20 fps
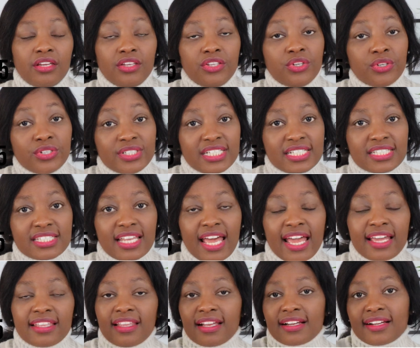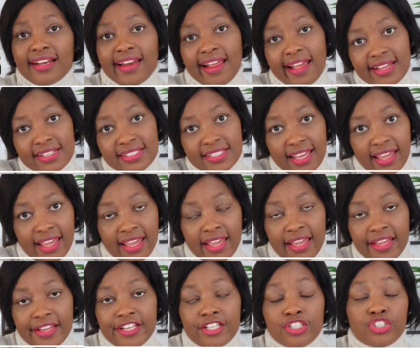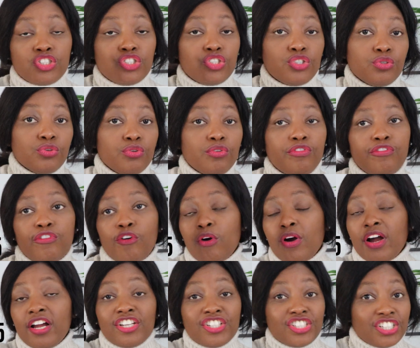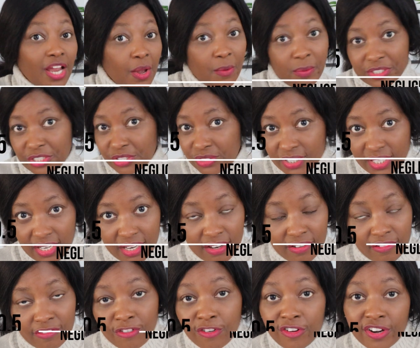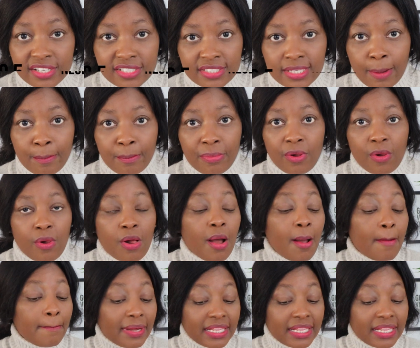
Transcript: You decide that client A is due for a shower today, for example,